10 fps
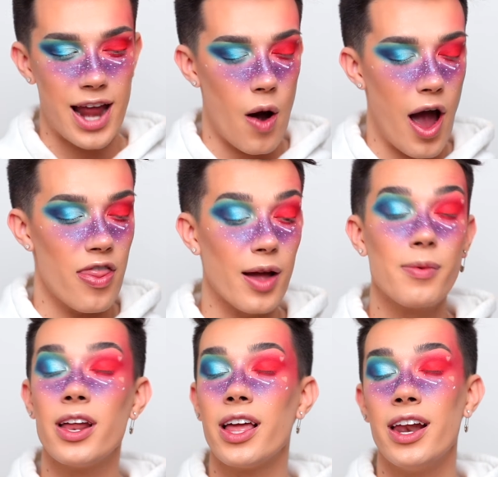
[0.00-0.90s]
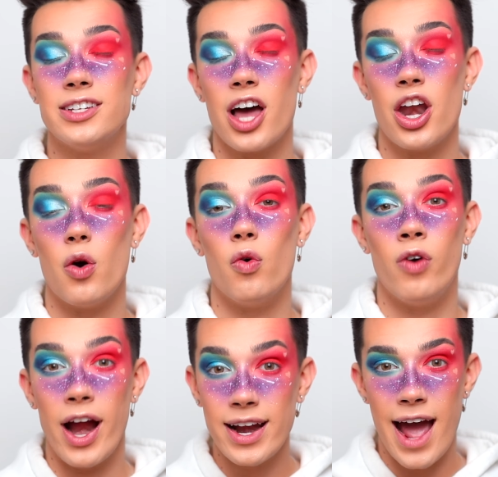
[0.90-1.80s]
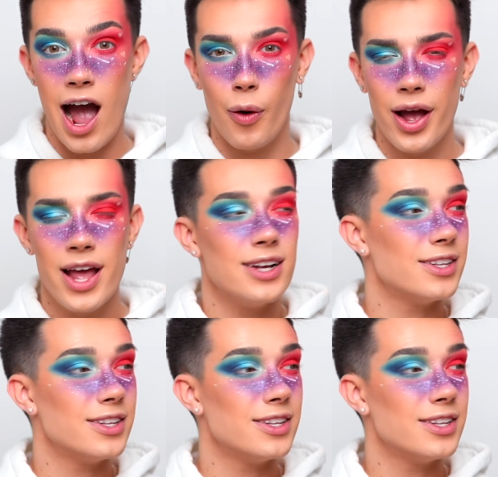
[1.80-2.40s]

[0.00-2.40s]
Now, I think I'm gonna get it done right now